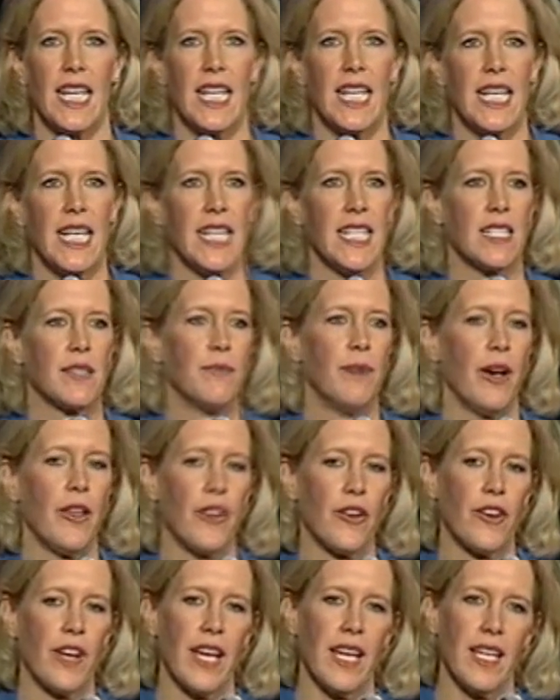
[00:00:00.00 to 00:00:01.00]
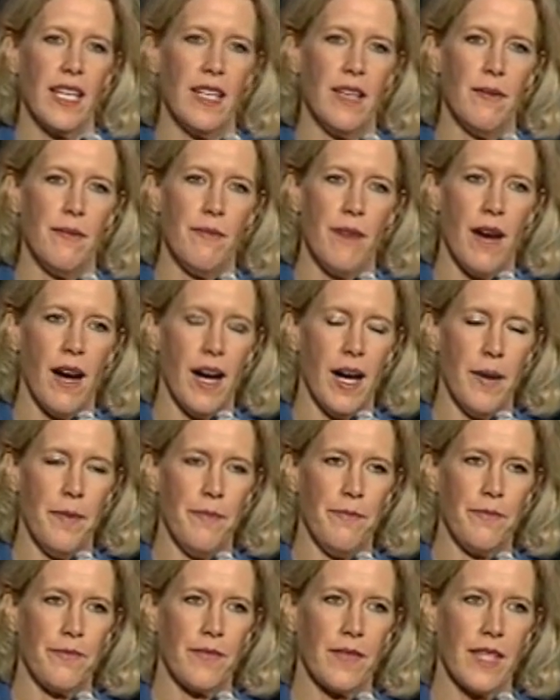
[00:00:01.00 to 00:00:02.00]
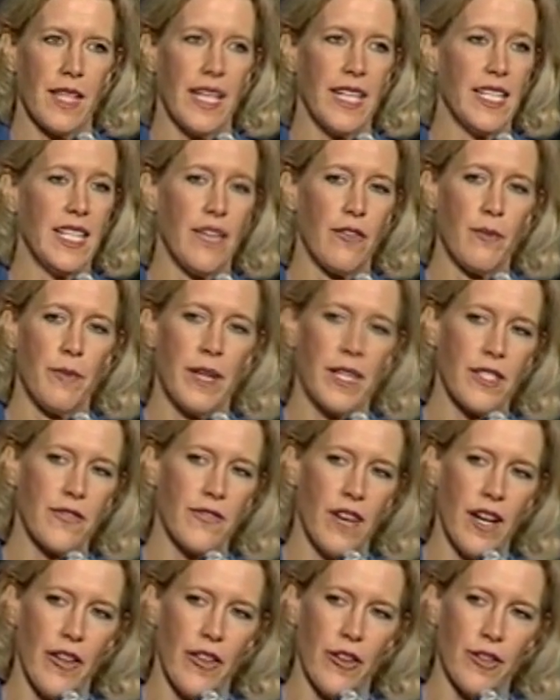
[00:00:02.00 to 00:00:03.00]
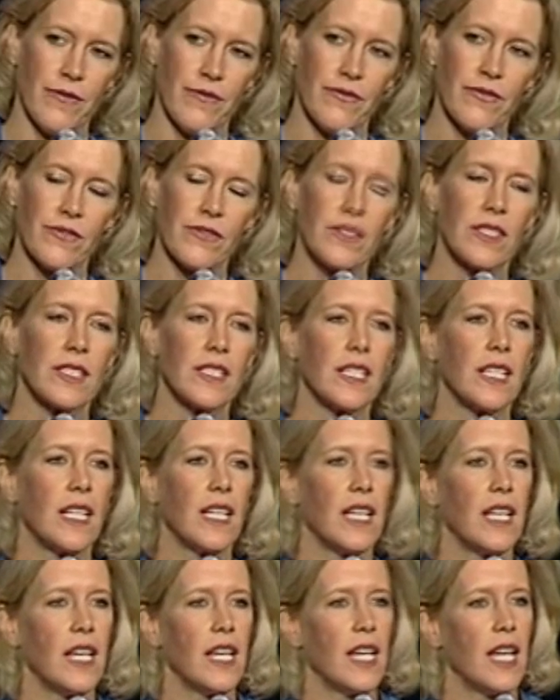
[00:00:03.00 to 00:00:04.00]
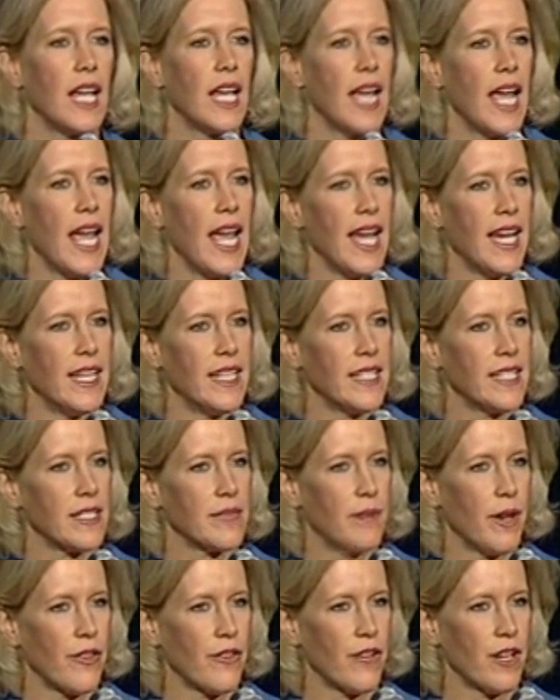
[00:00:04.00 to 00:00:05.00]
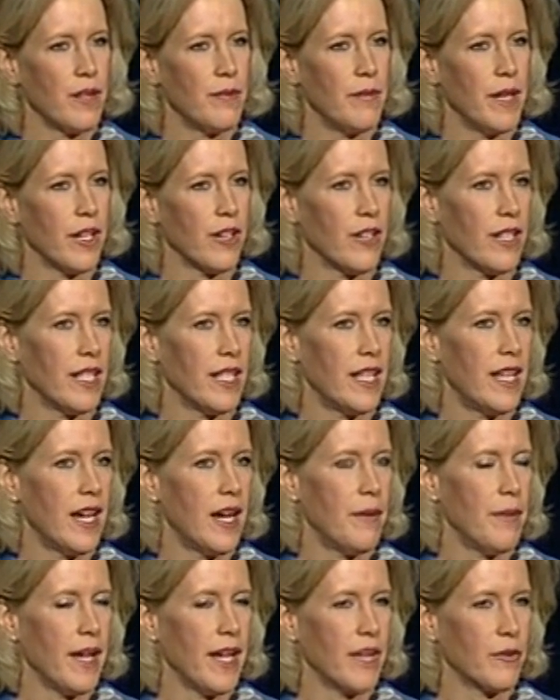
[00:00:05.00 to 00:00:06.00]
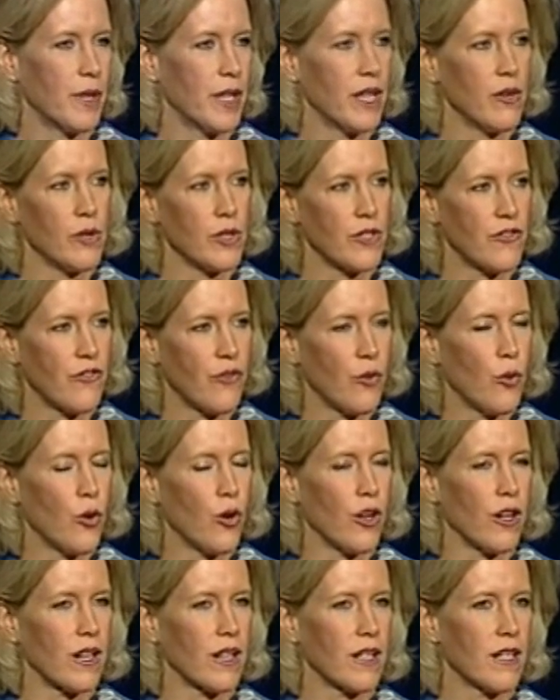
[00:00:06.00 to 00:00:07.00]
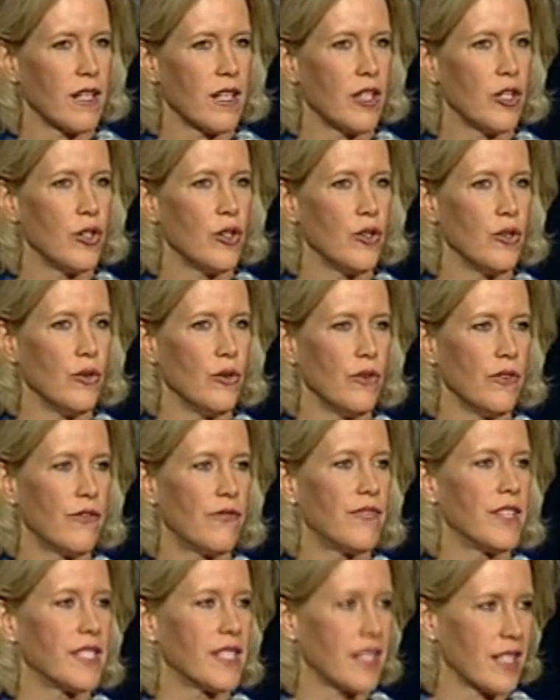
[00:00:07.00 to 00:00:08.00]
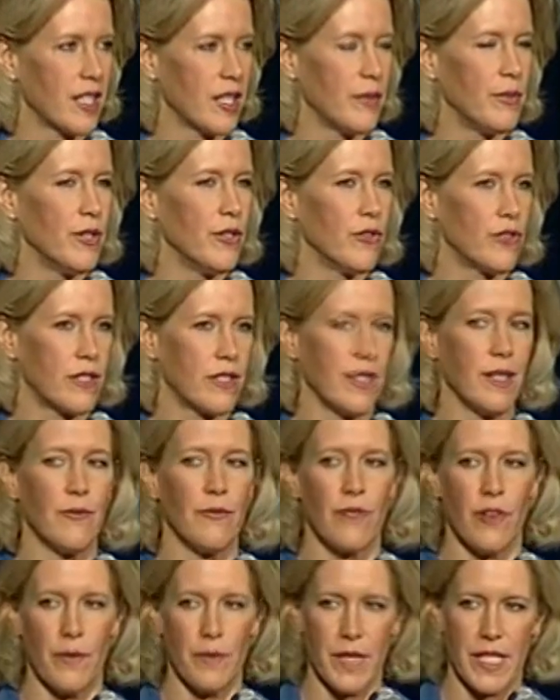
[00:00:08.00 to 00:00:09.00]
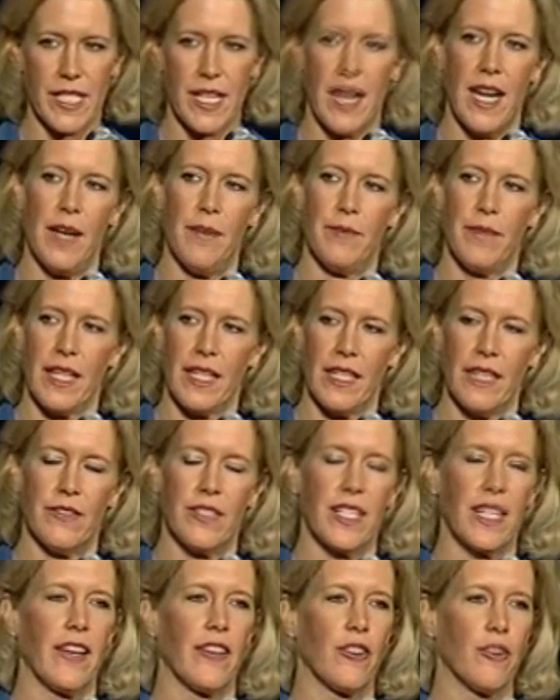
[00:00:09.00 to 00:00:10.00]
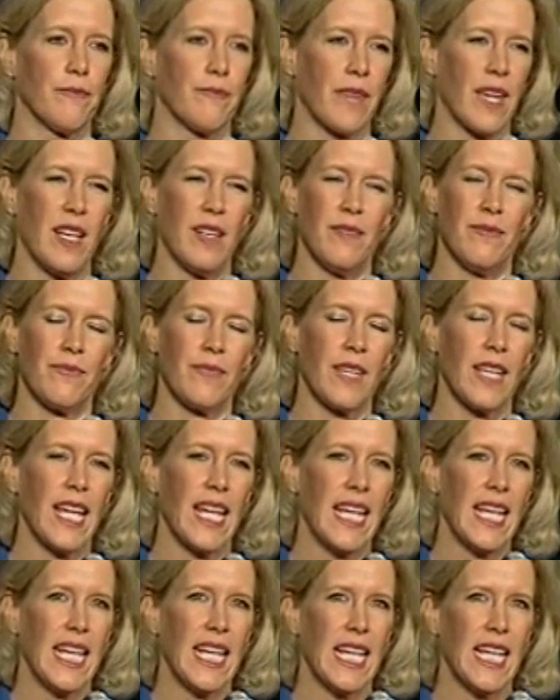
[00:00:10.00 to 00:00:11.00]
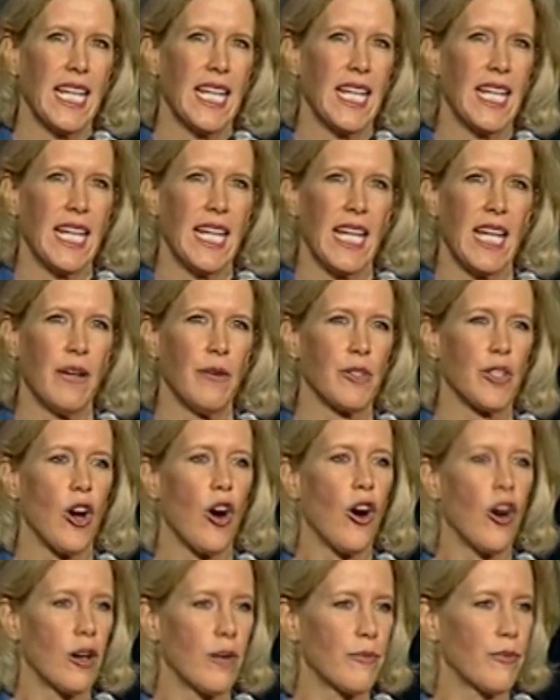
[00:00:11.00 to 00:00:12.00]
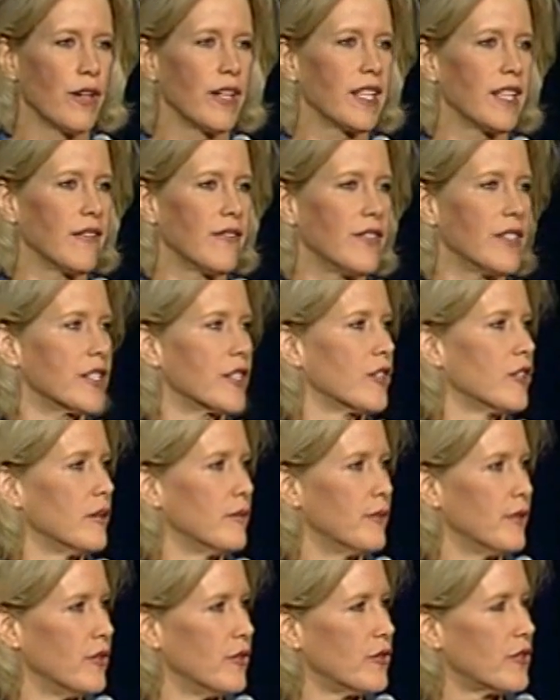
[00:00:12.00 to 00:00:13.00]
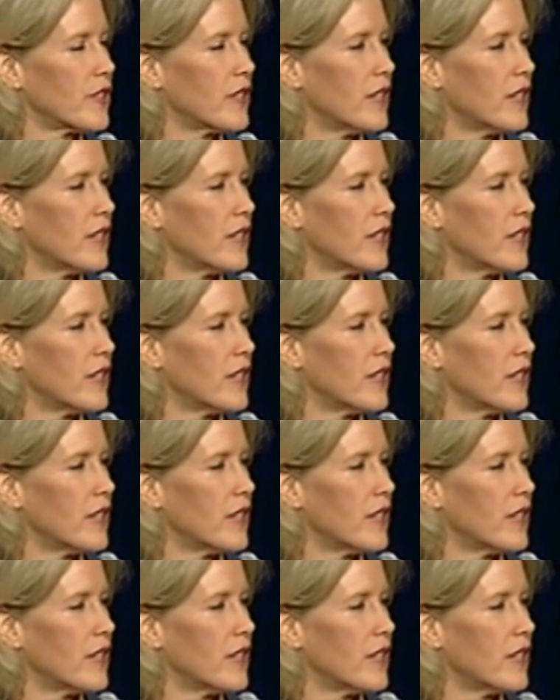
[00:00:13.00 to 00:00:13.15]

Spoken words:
His mother he had never met his father, and his mother had married a man when he was 4 who physically abused him from the time they lived together. And it was heartbreaking physical abuse.